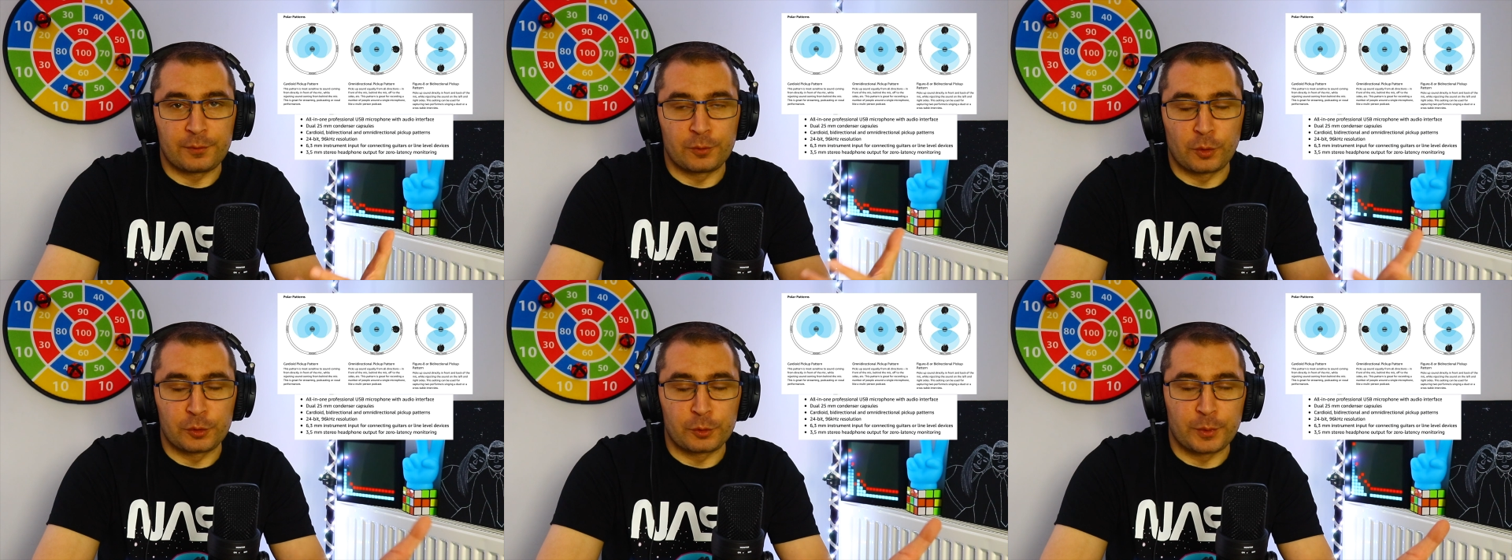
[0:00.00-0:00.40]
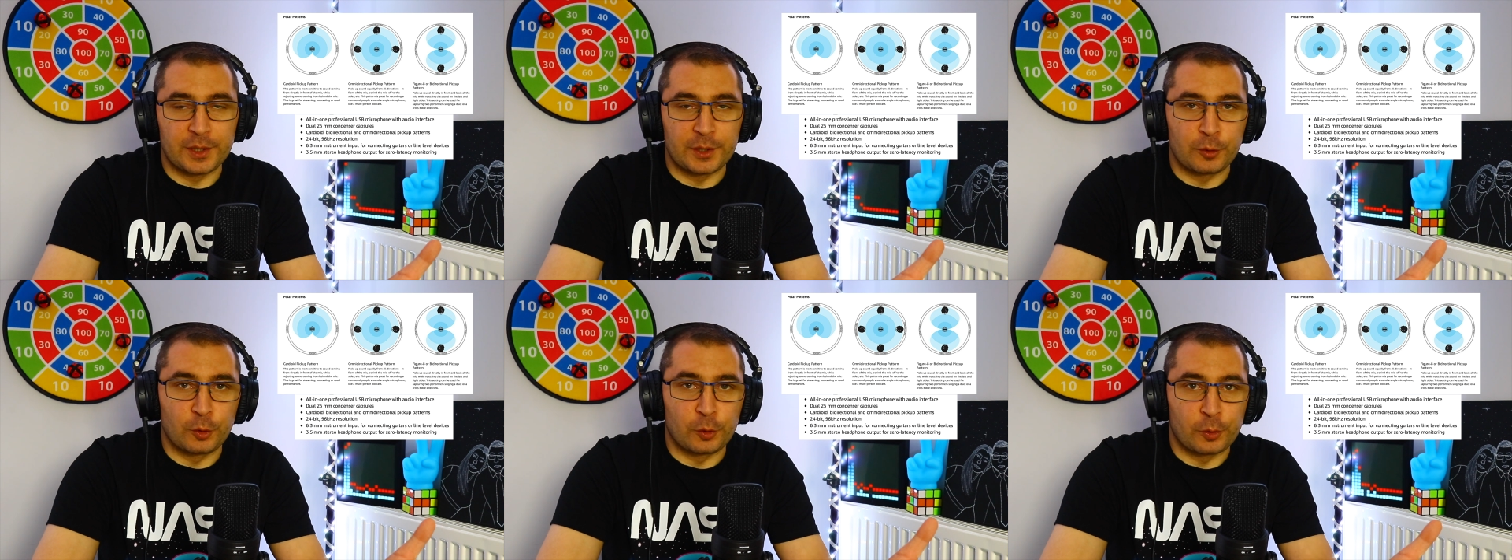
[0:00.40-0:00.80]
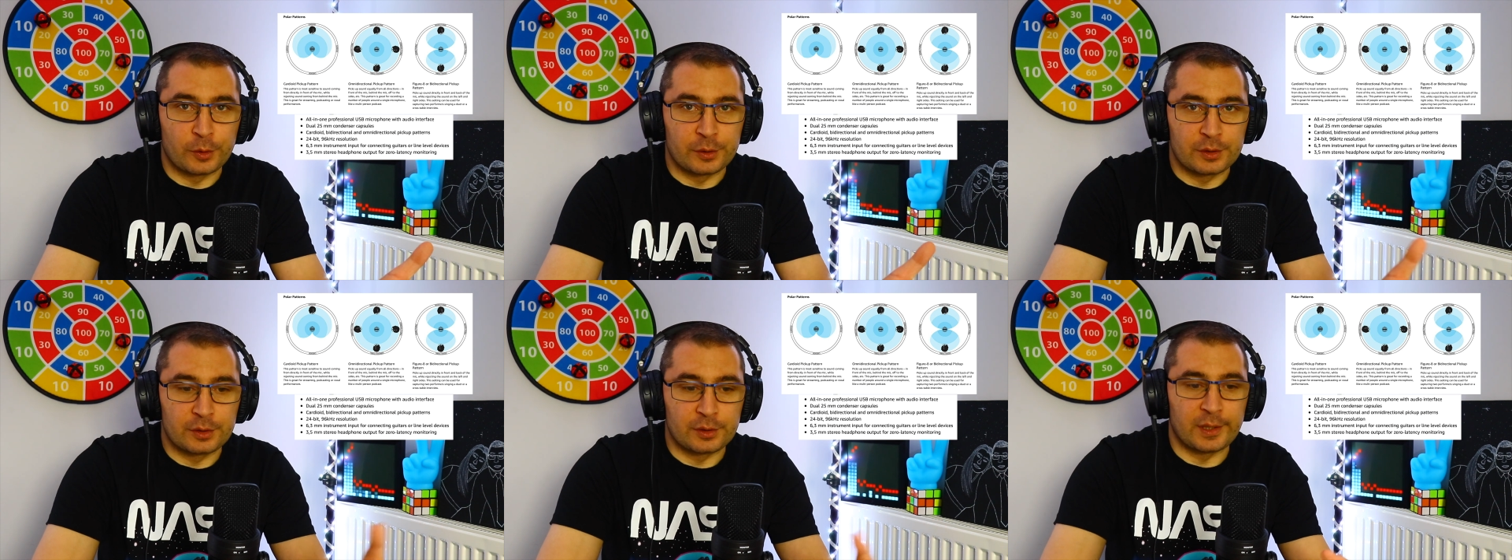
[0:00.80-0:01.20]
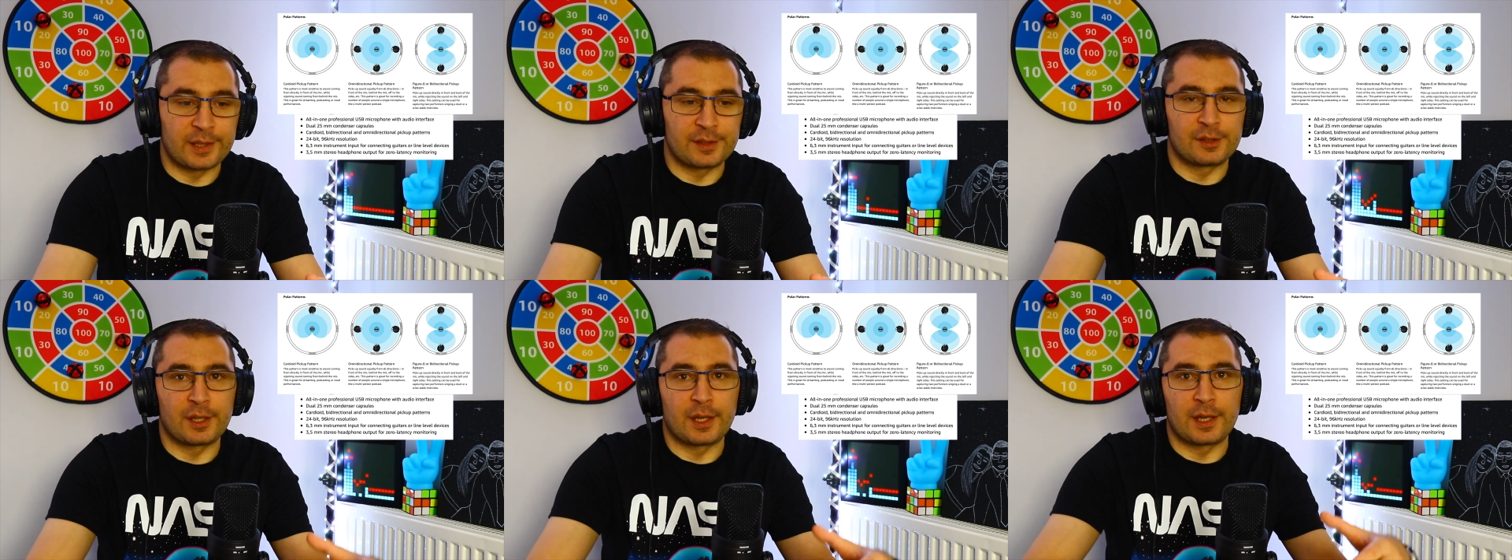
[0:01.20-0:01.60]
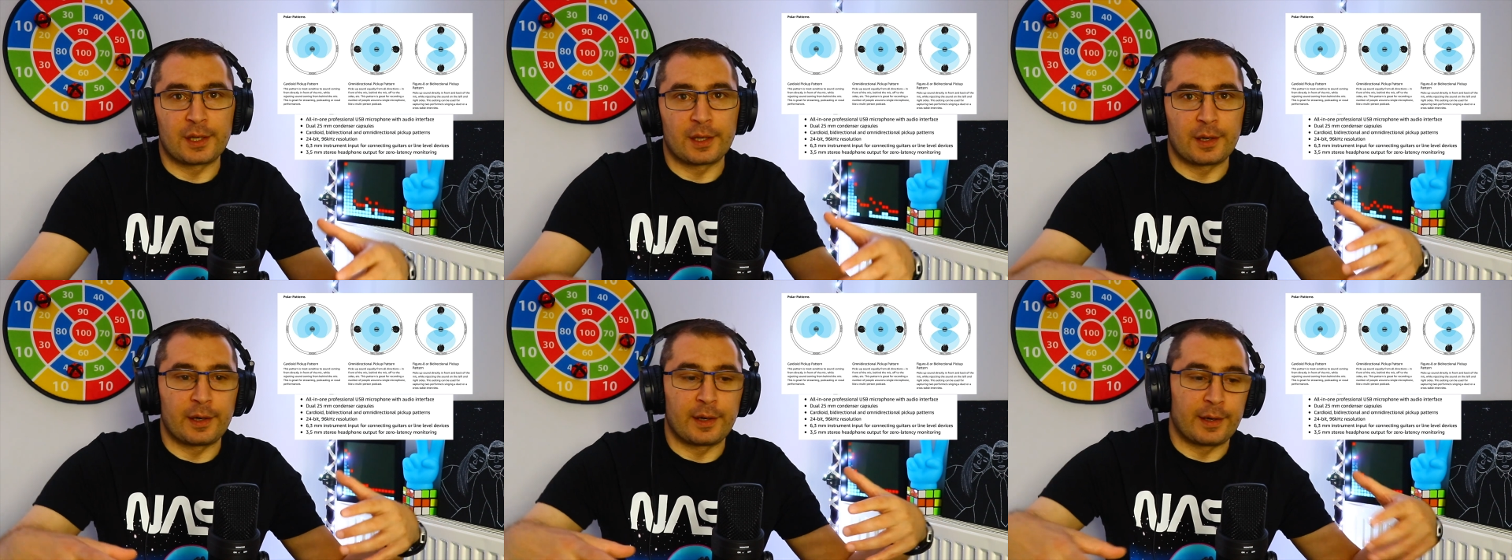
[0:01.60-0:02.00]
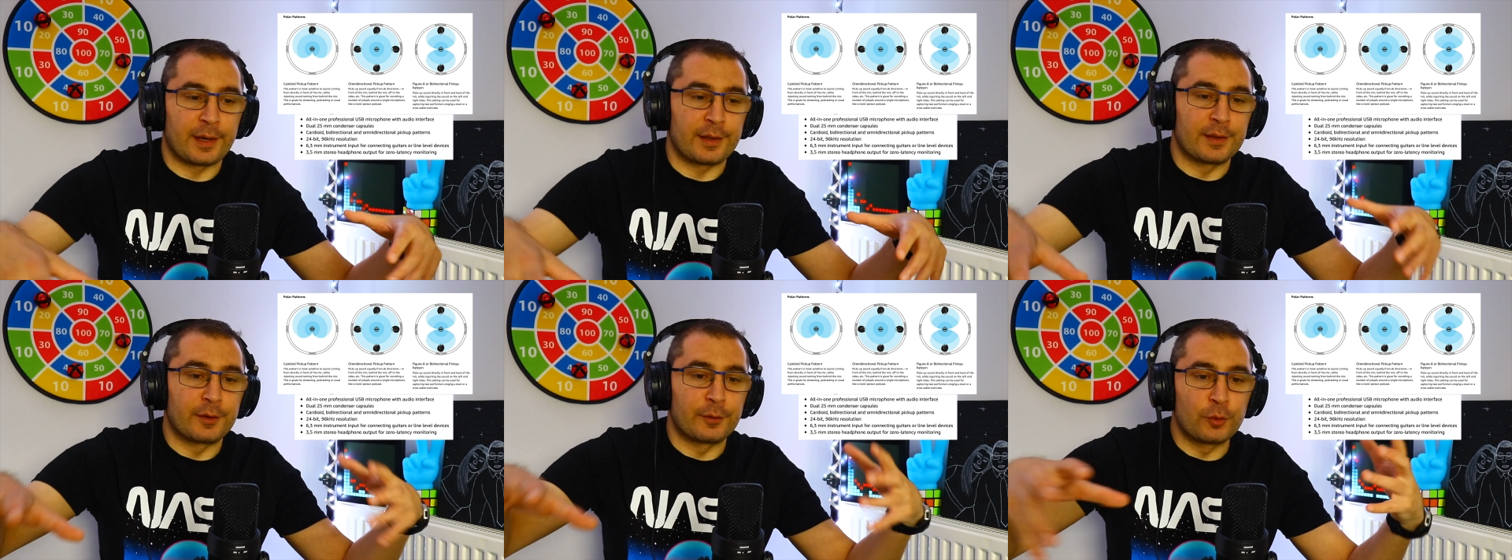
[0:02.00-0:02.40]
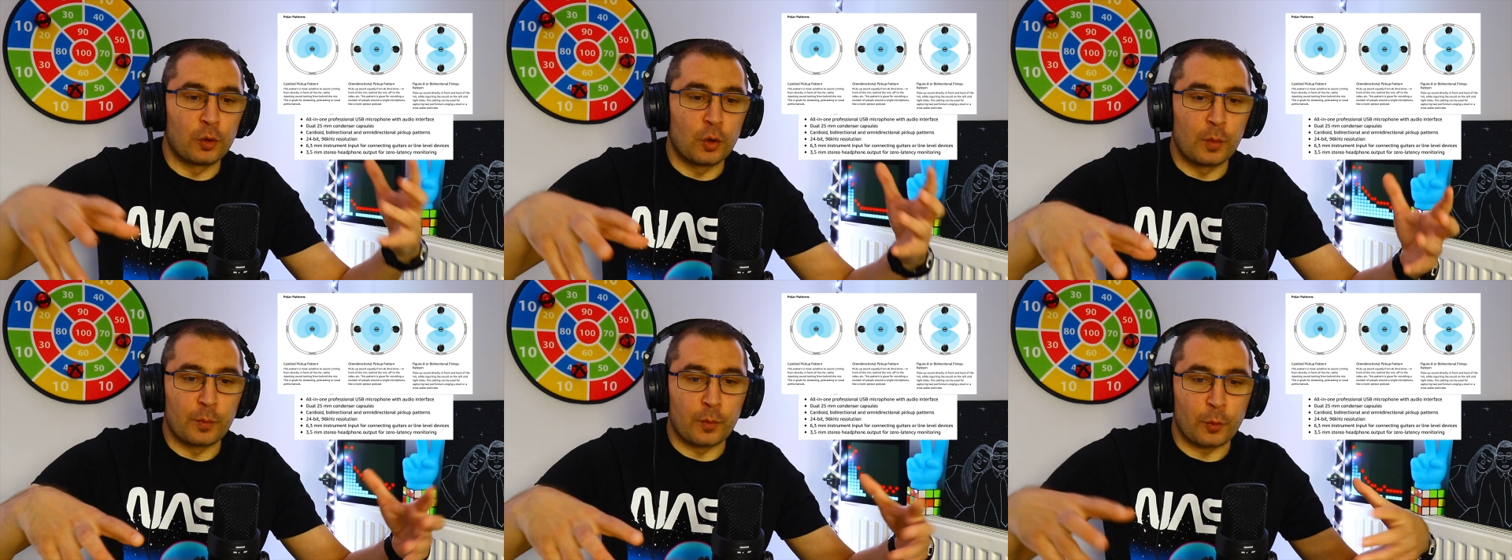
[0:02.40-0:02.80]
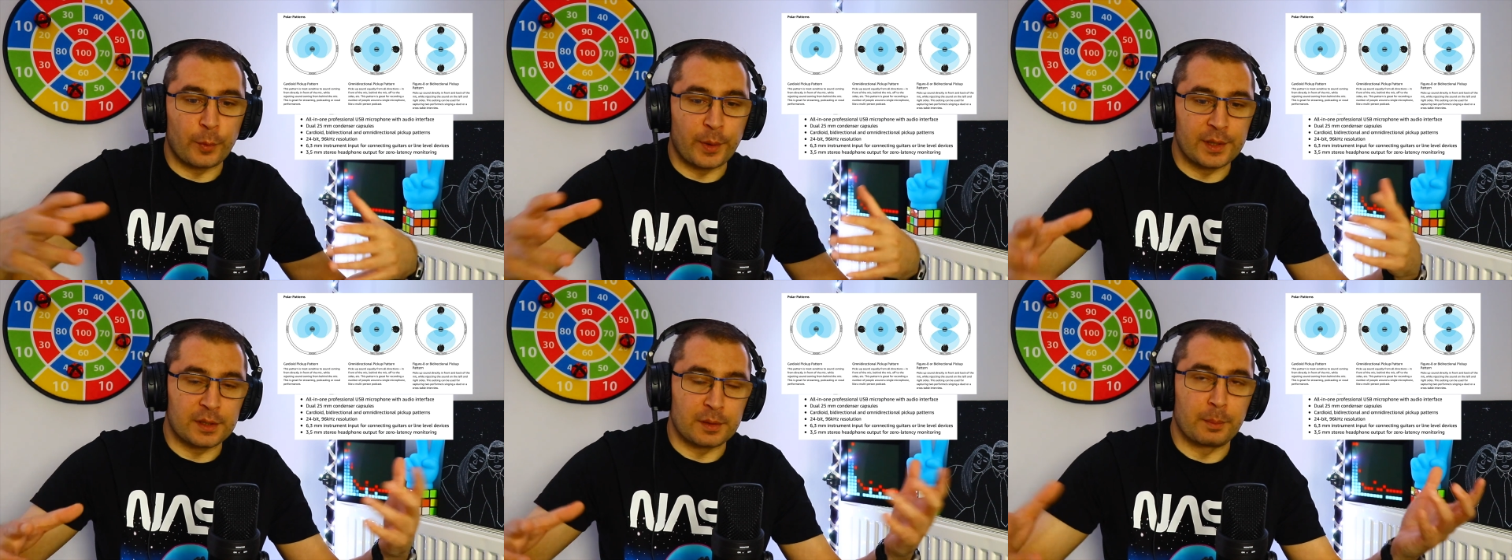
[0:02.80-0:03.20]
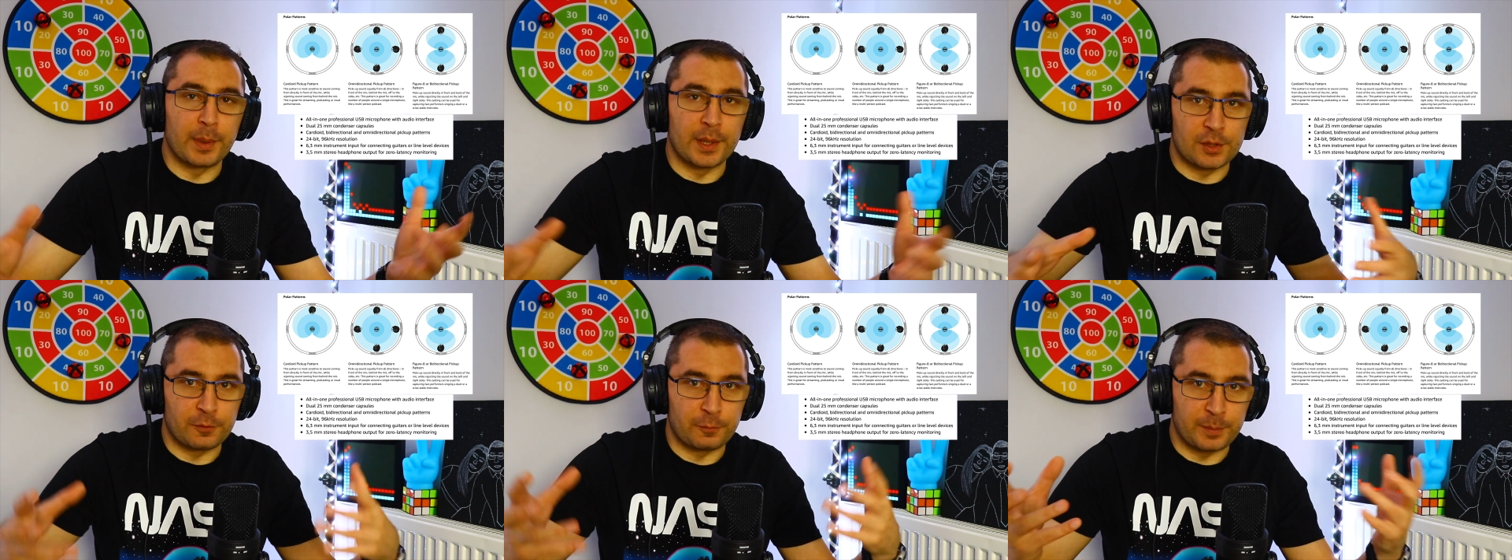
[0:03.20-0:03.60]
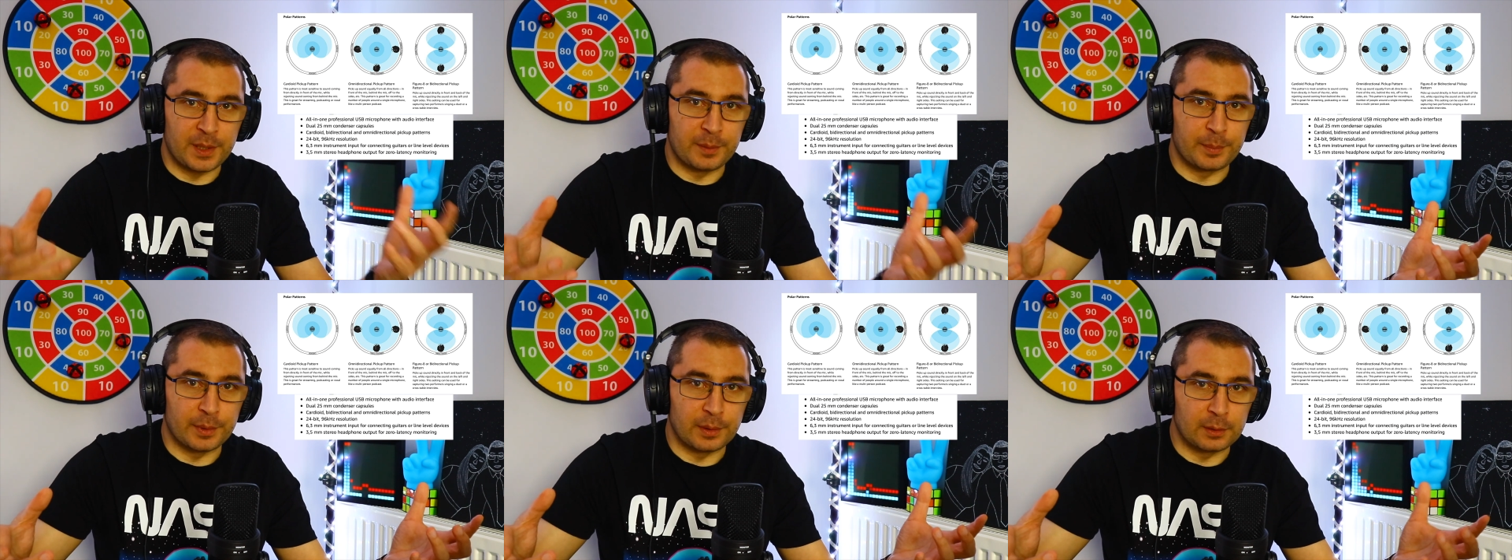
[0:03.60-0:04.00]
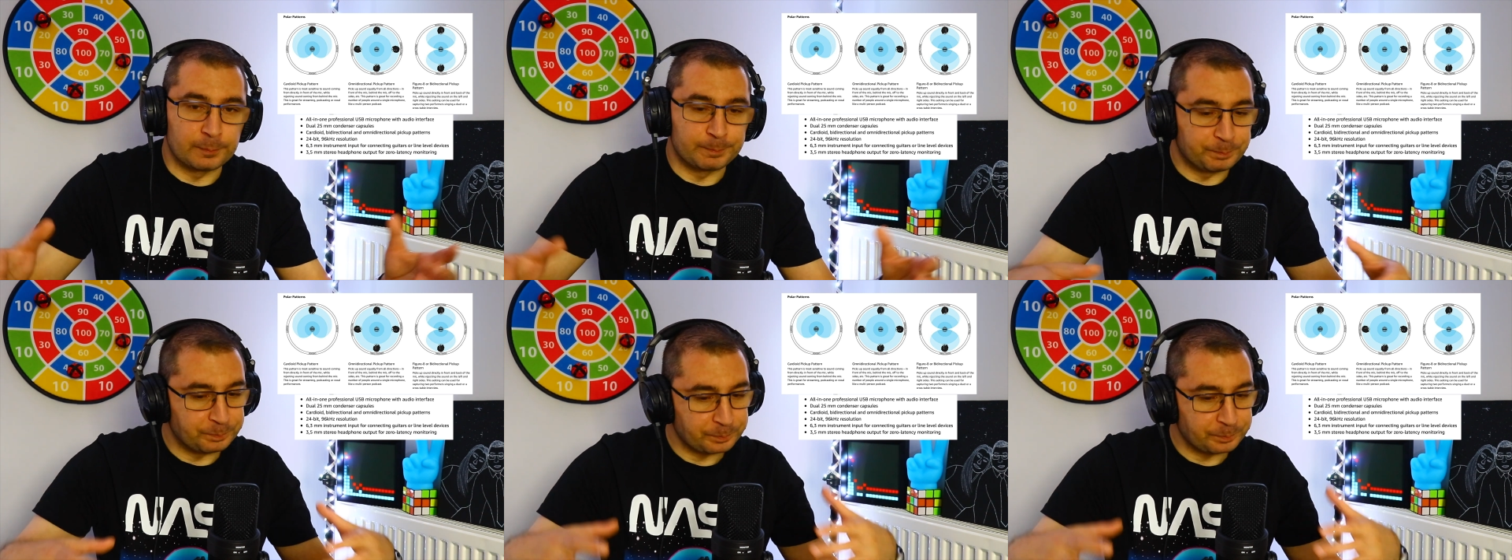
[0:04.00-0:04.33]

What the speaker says: want to record, let's say, in a room with a bunch of people.